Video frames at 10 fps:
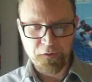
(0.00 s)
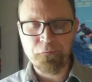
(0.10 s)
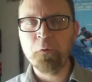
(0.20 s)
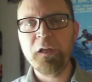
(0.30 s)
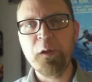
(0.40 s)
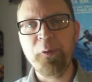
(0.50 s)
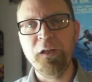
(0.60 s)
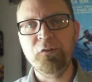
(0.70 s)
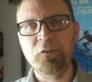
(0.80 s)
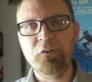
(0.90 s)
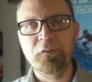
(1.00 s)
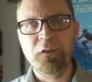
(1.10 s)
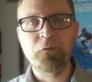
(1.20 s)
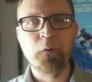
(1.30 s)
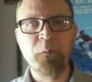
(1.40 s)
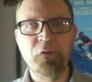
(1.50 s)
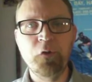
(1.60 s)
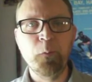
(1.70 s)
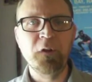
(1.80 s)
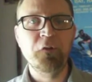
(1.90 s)
It's 48 pages. It's from the
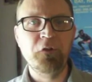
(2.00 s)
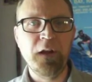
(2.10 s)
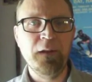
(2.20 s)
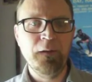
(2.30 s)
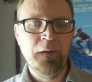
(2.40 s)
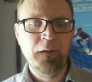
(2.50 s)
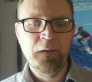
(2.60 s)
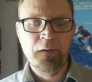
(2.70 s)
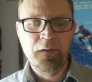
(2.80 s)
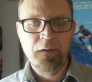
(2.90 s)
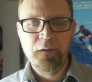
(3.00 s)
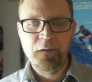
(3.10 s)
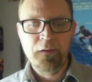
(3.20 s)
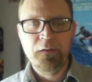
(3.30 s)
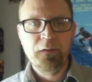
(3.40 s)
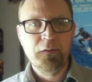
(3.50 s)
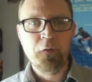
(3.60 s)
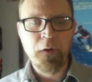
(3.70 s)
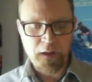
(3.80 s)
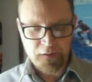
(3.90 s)
Jupiter Jet
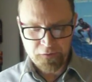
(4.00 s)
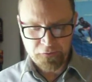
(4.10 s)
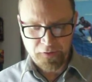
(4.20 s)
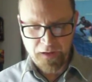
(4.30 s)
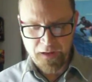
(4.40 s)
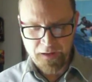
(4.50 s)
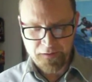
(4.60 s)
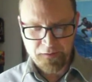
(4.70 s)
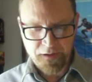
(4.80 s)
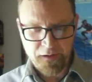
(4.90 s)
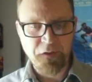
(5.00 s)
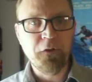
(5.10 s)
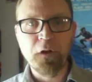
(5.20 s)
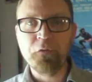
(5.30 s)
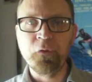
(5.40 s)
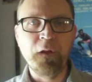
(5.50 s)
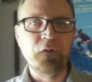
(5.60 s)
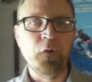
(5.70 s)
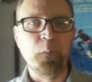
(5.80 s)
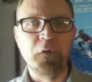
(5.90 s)
creators, and uh, you could also get
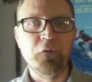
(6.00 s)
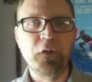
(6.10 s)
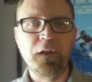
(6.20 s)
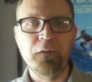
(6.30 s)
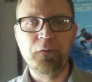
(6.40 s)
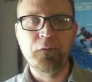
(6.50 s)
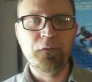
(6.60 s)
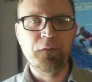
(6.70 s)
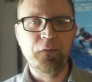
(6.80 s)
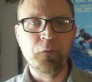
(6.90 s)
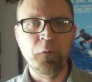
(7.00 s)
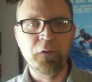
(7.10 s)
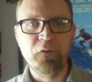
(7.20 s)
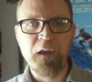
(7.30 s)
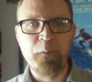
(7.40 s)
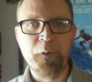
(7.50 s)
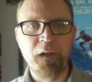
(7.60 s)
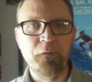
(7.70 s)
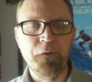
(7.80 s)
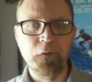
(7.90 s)
Jupiter Jet through this
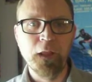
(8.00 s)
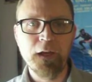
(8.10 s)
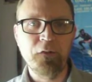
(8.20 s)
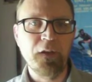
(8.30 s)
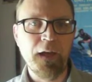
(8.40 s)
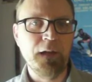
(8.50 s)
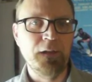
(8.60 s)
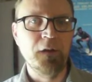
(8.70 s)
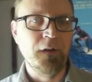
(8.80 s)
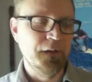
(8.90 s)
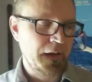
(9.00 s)
campaign if you'd like to add it on.